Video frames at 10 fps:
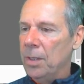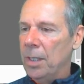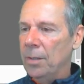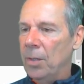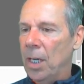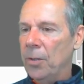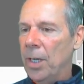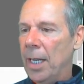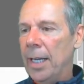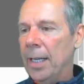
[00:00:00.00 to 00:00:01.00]
instead of
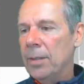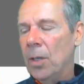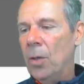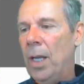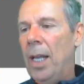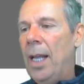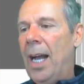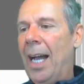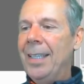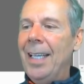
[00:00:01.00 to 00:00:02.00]
$199. So
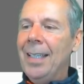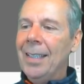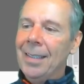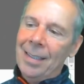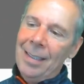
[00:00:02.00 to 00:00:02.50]
I think,